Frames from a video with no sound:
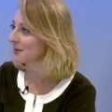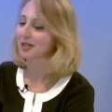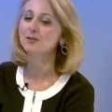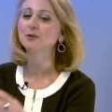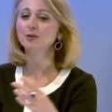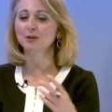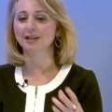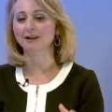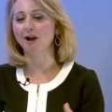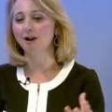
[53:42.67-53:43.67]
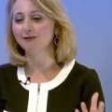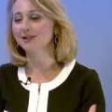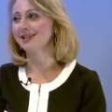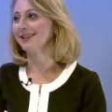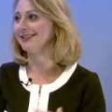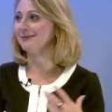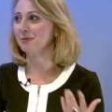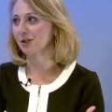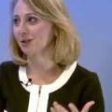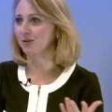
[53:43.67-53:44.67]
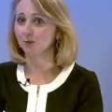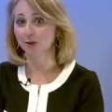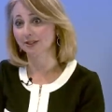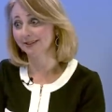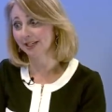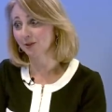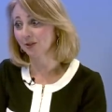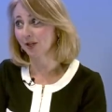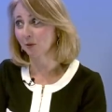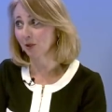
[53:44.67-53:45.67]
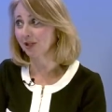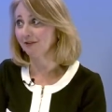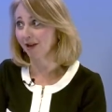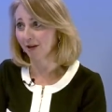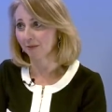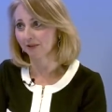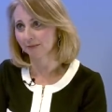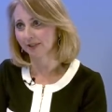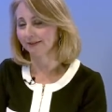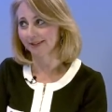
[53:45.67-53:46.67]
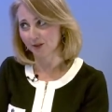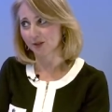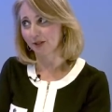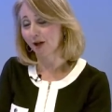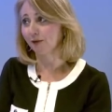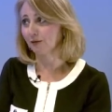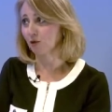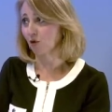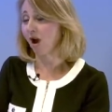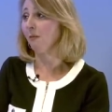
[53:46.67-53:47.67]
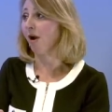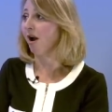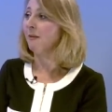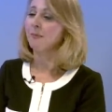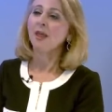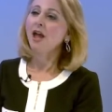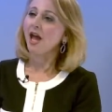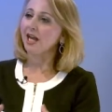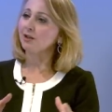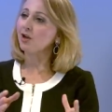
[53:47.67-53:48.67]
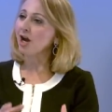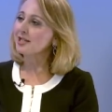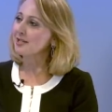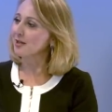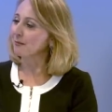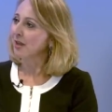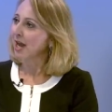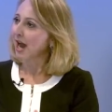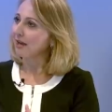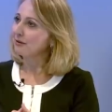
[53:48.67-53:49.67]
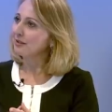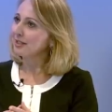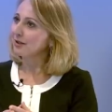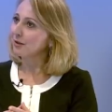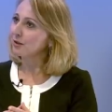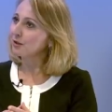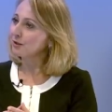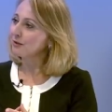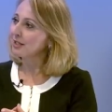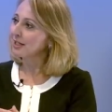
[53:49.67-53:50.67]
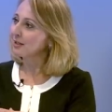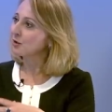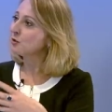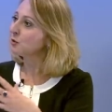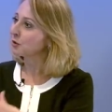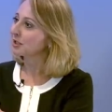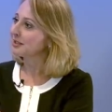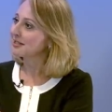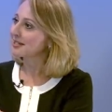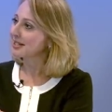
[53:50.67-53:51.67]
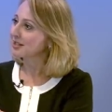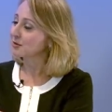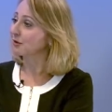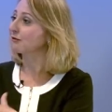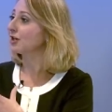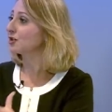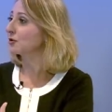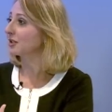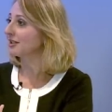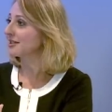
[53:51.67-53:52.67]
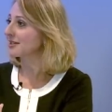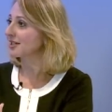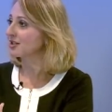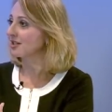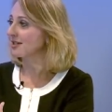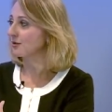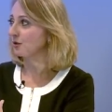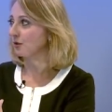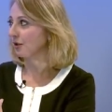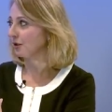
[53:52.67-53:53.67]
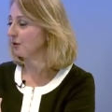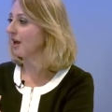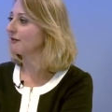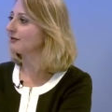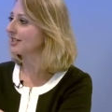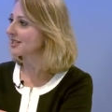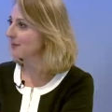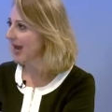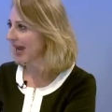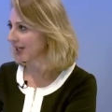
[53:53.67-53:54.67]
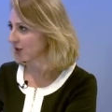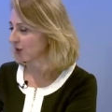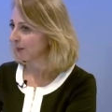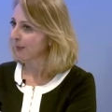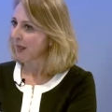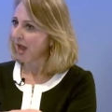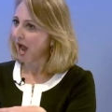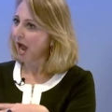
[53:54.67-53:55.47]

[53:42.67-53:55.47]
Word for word: But as we mm. look at an office and a work day-to-day work mm. environment, my, there's a lot of drama and gossip. I think the good thing in a new organization or a fresh organization is you don't you have less baggage. Right.